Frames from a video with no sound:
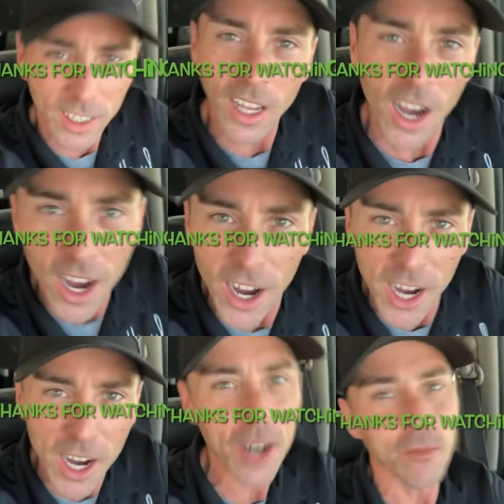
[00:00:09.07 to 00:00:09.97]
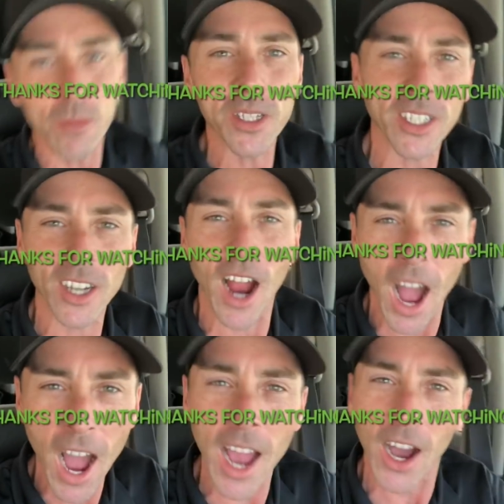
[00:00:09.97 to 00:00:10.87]
up? Mr.
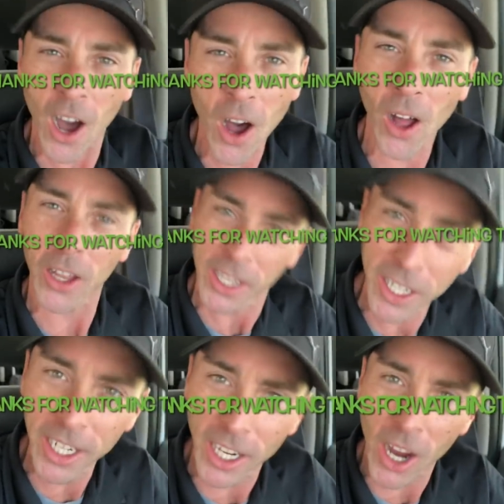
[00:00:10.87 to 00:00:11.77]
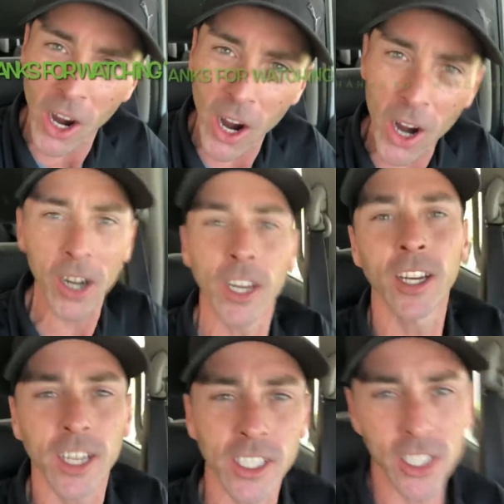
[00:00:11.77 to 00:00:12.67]
iHaul? here.
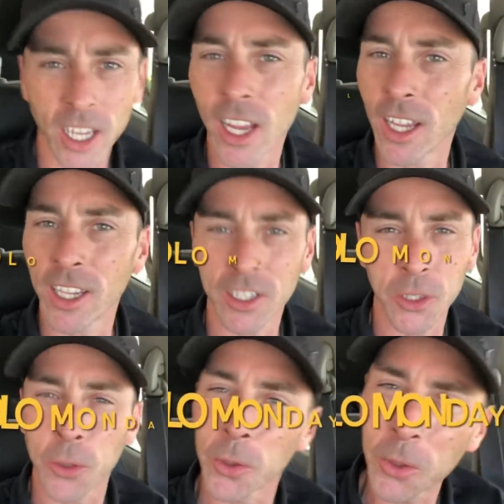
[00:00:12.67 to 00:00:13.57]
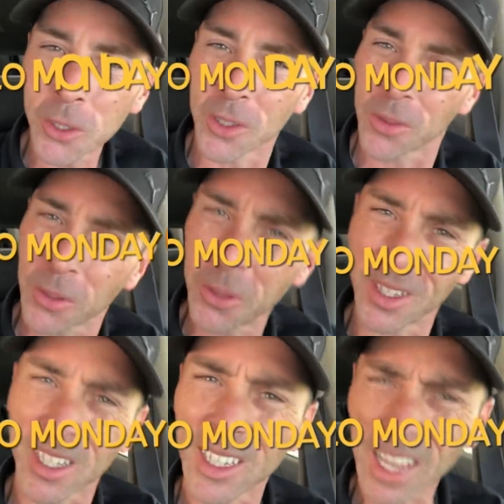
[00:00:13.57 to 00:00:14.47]
Just cruising through the
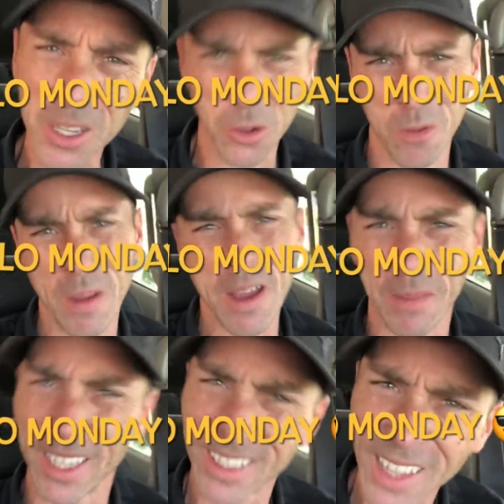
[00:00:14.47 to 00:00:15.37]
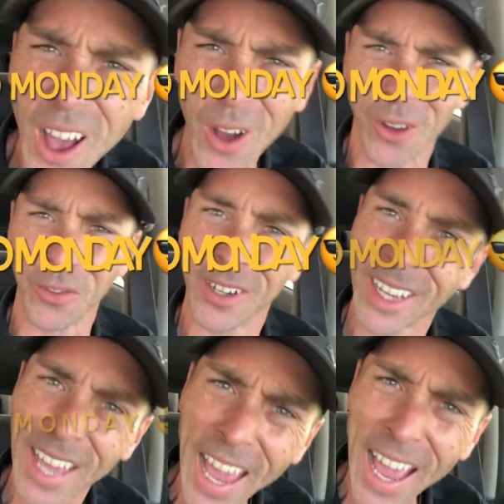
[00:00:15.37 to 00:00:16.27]
schedule by myself
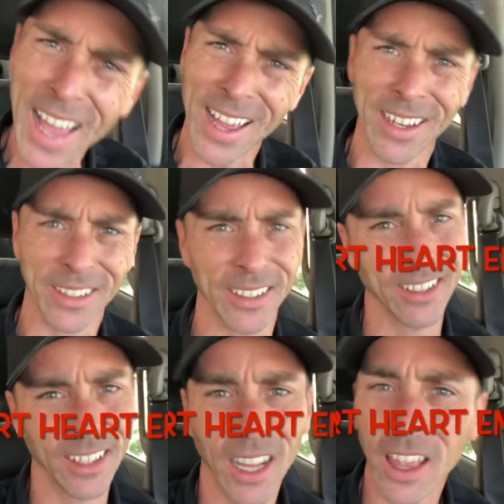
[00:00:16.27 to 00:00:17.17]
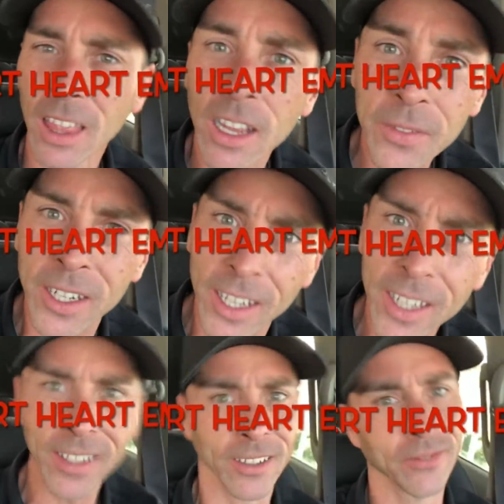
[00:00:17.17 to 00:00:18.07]
again. Loving
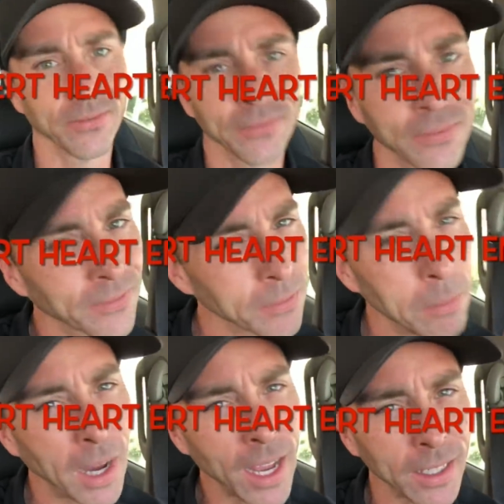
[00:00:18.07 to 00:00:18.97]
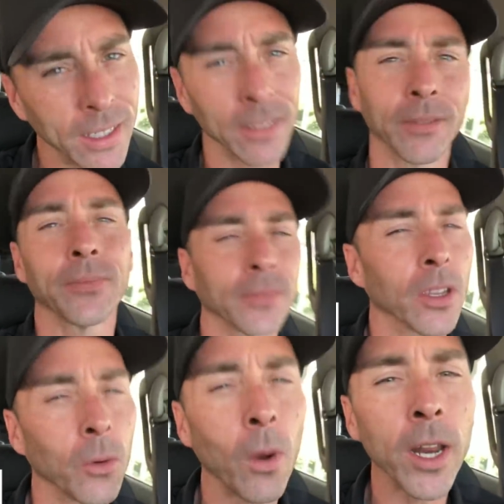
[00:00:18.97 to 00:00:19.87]
it. But
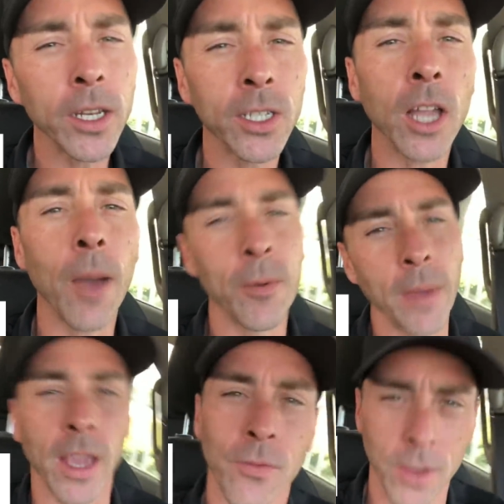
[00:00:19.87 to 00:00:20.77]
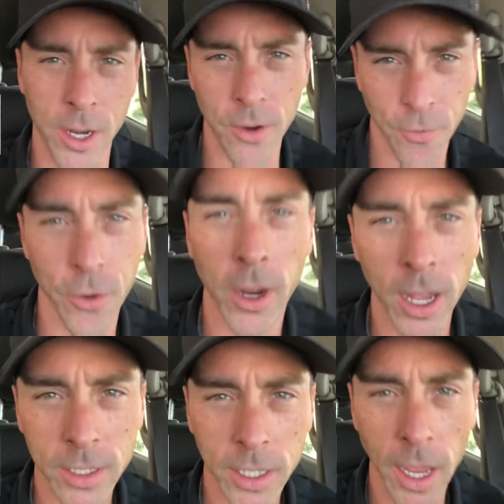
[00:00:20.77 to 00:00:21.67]
wanted to stop and make a video for you
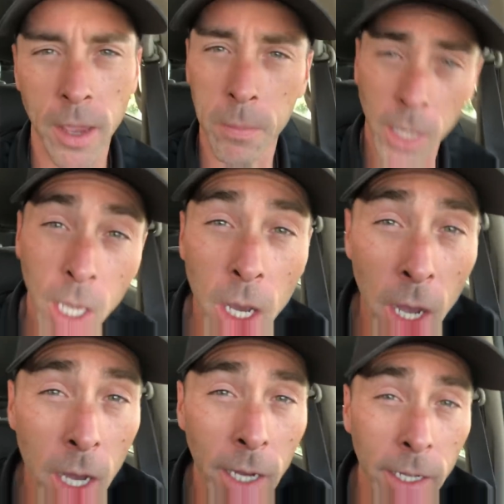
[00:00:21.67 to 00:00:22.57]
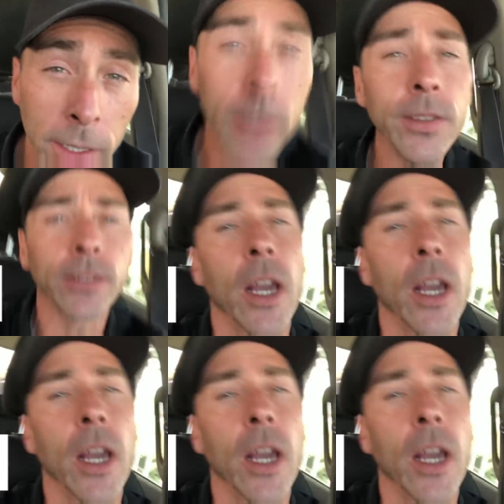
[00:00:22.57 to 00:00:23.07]
guys today because